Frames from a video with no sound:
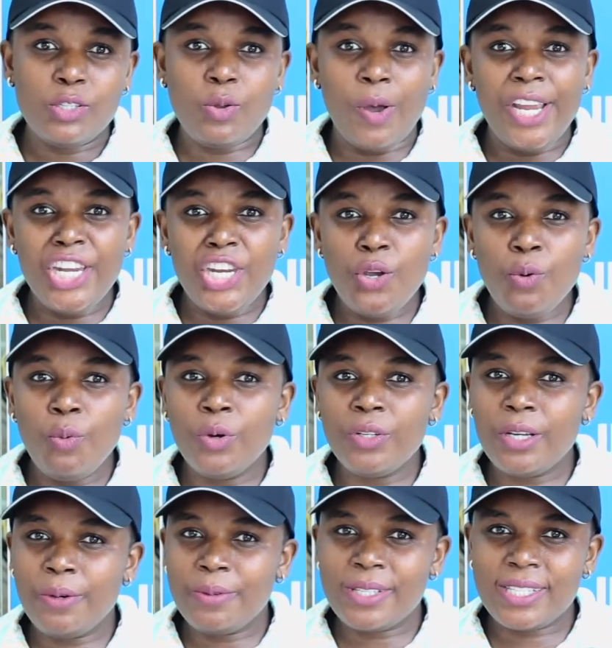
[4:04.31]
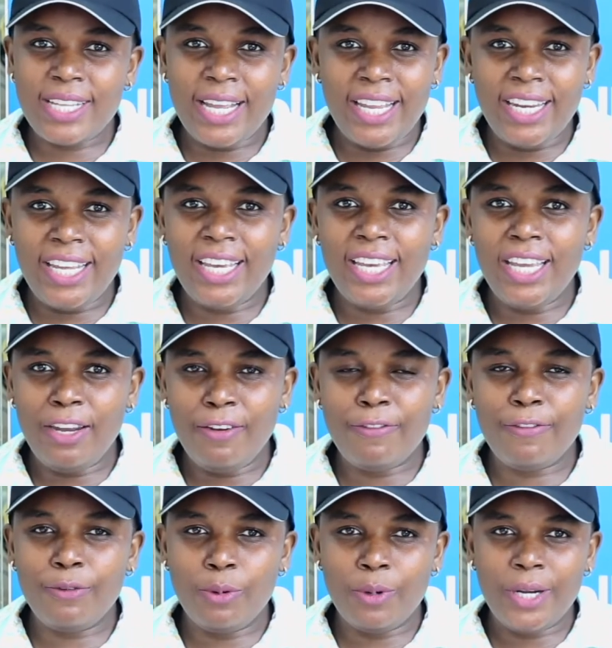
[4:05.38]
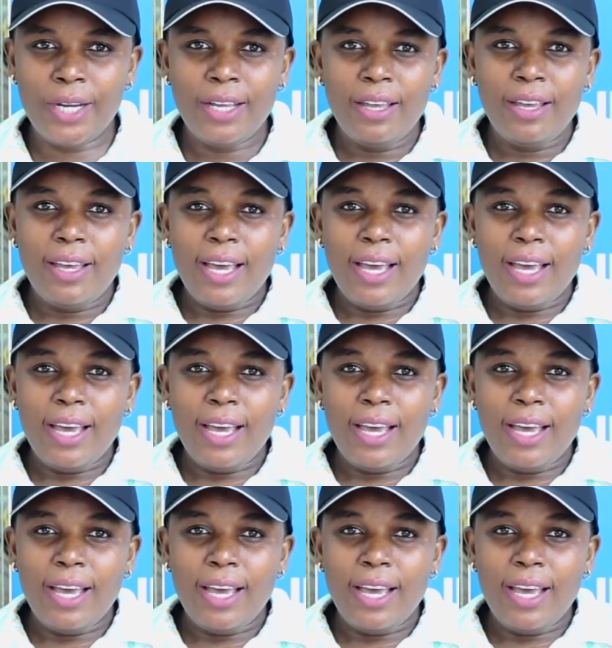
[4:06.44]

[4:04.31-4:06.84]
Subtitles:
So I knew what I was signing in for.